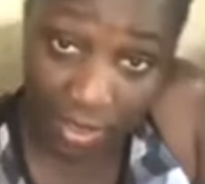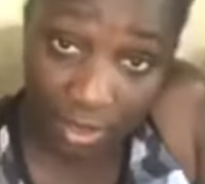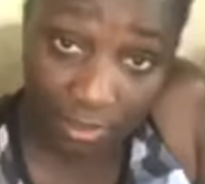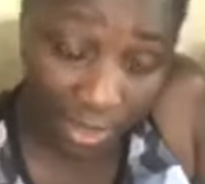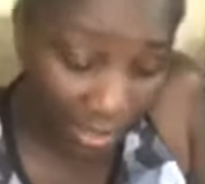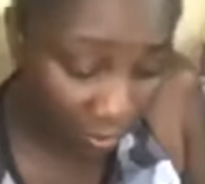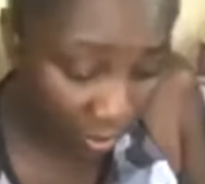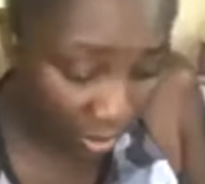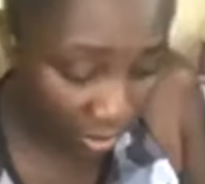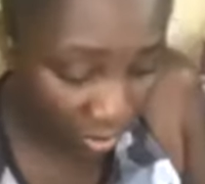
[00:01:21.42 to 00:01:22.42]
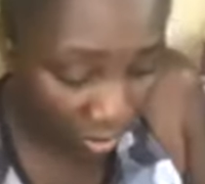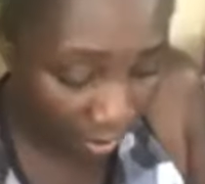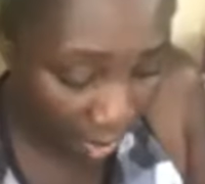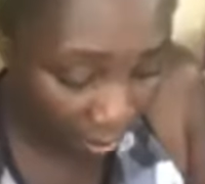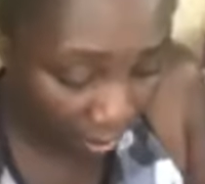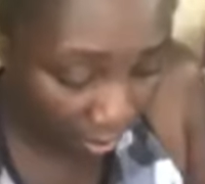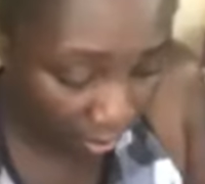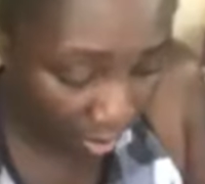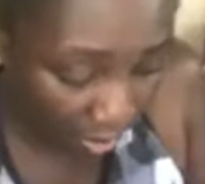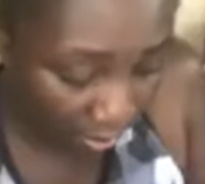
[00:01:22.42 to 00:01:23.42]
to my network so
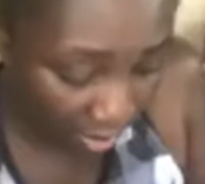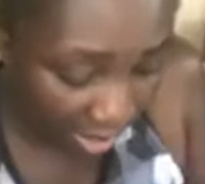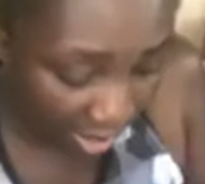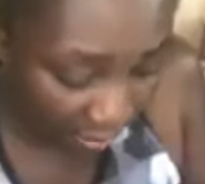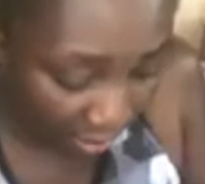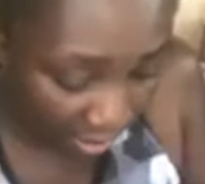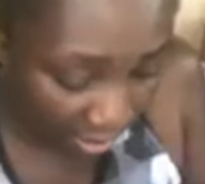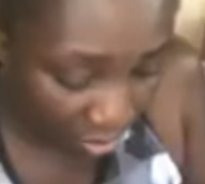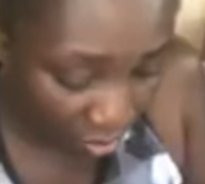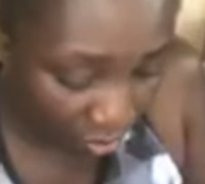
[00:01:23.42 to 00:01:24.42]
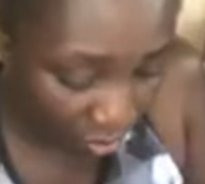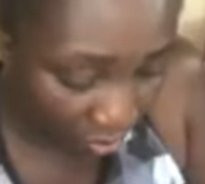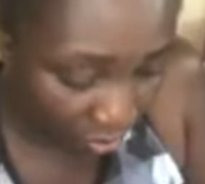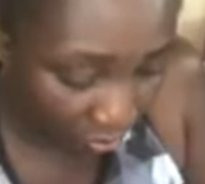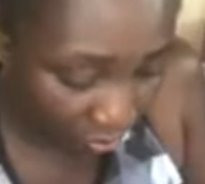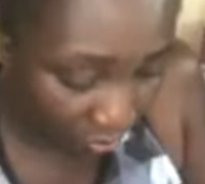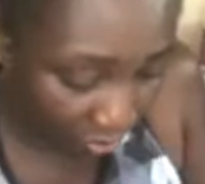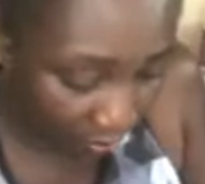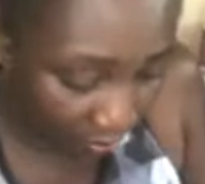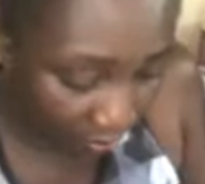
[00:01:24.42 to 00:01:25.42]
people in my other places do know
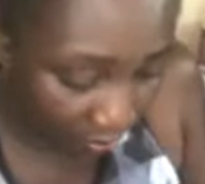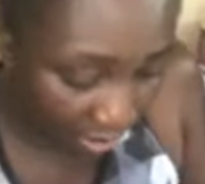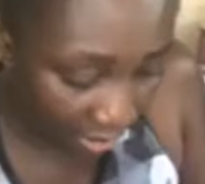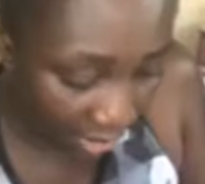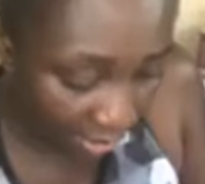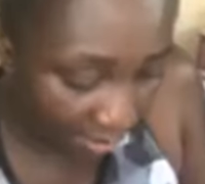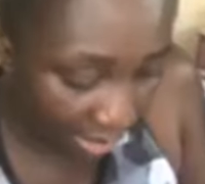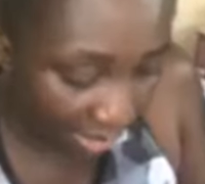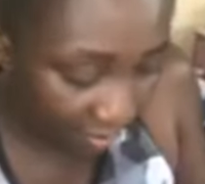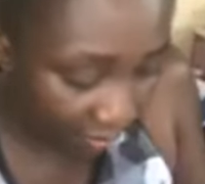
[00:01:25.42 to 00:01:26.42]
that I am live